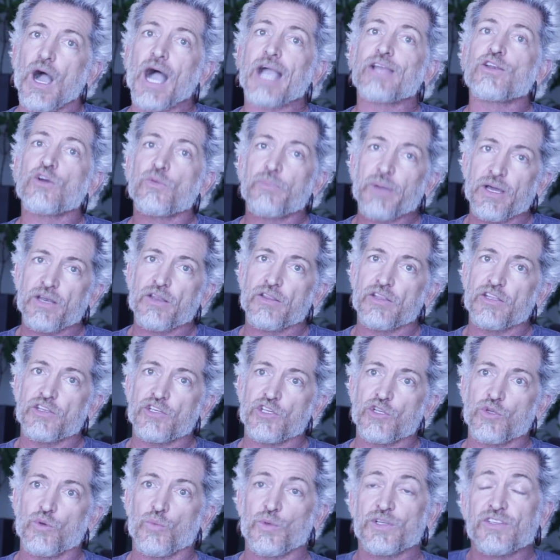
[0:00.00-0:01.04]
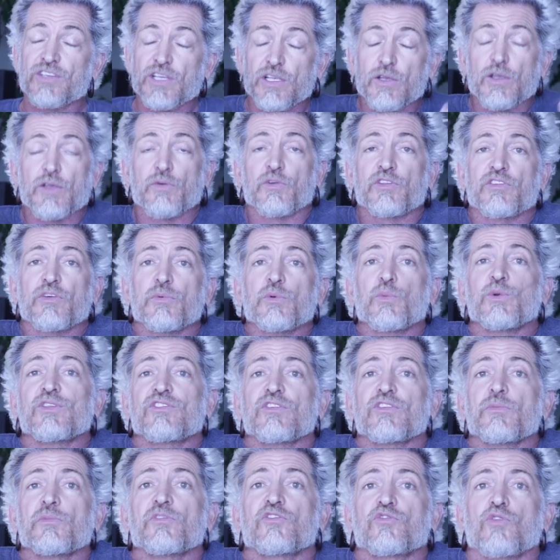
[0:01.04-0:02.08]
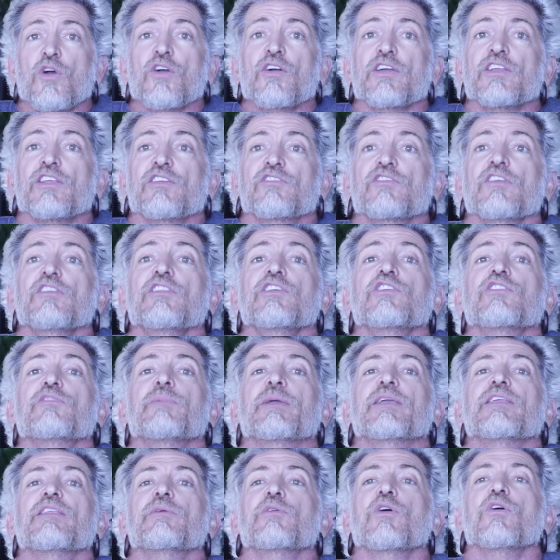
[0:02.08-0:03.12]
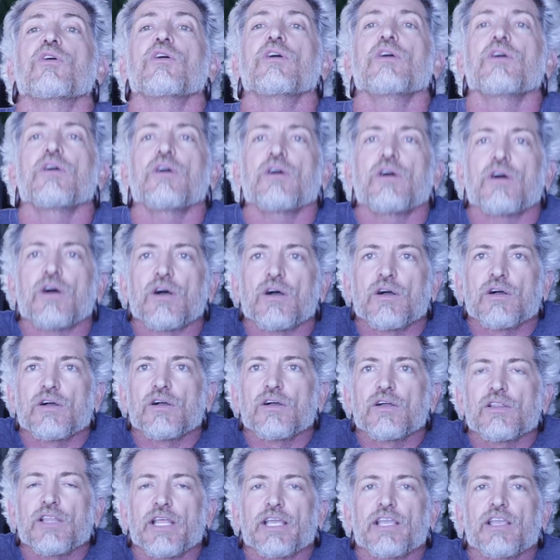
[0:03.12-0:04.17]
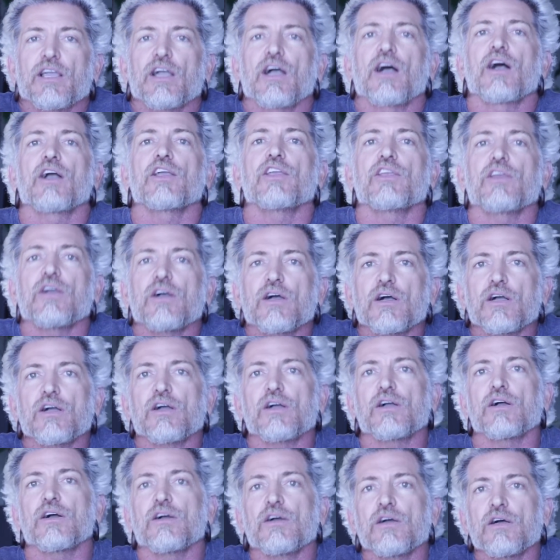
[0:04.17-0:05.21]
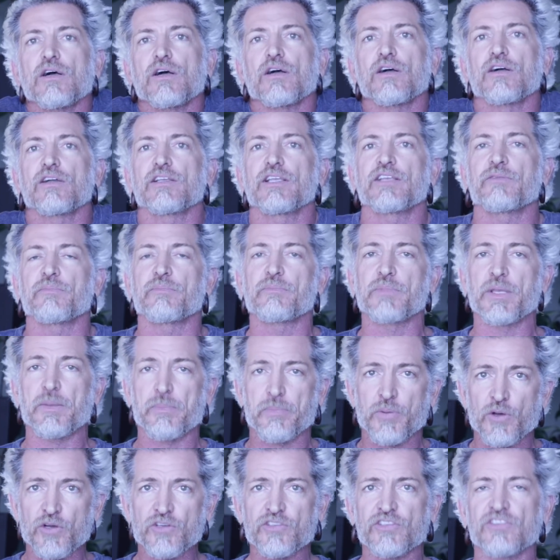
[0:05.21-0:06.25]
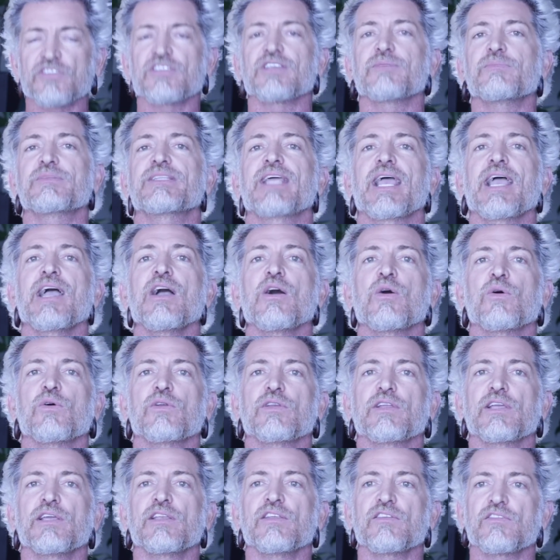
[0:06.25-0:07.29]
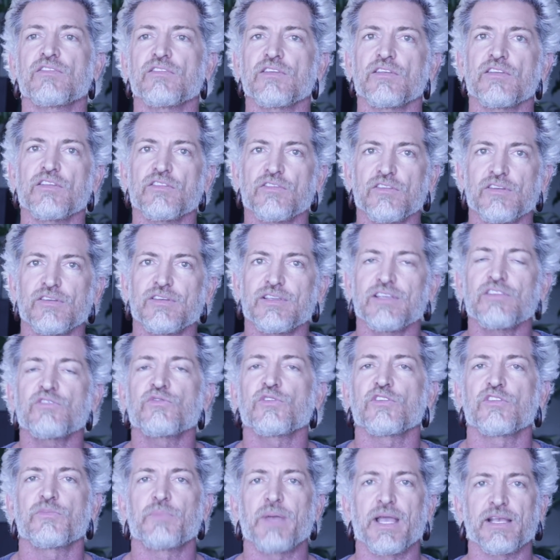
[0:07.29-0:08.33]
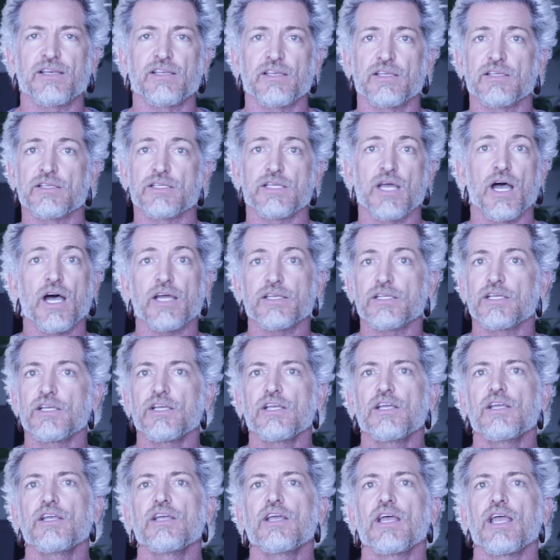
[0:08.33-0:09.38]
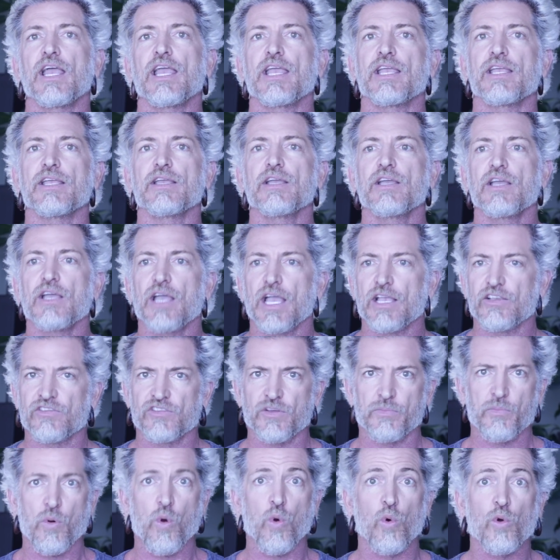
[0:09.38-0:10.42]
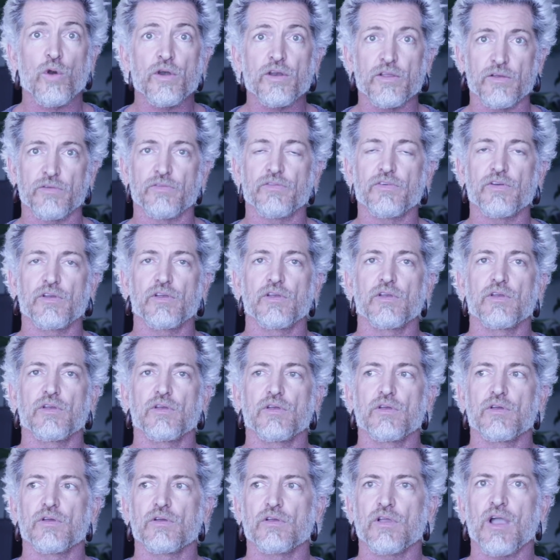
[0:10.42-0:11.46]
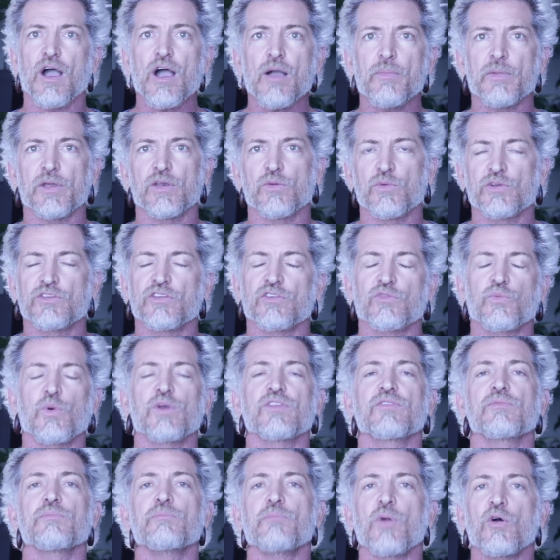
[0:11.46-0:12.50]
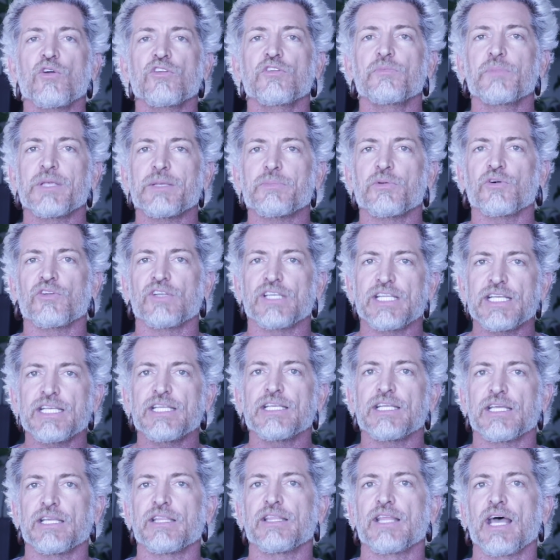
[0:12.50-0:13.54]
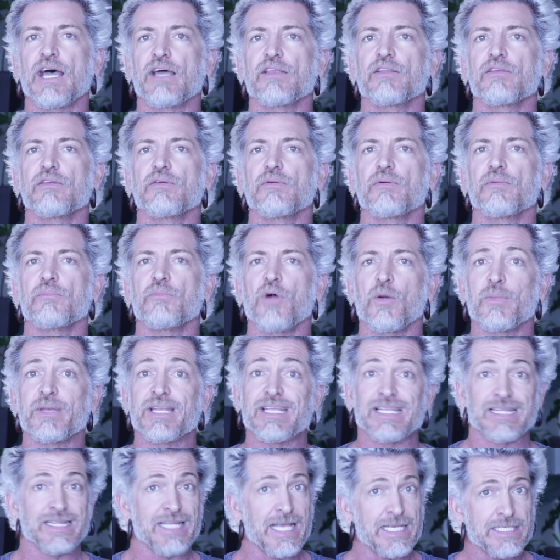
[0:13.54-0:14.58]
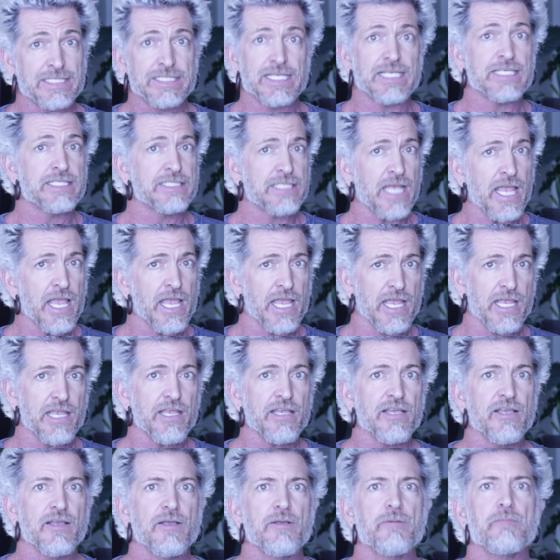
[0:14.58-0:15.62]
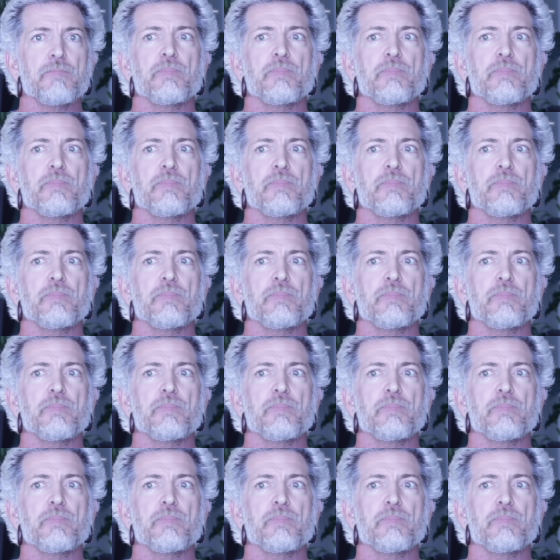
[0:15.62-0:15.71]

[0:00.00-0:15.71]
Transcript: I know better than you, which it was someone, when someone's struggling, it's suddenly making them go, ugh, like, ugh, it pushes them down. It is a disrespect. It is not a supportive comment, which is what most people need in that moment, unless they say,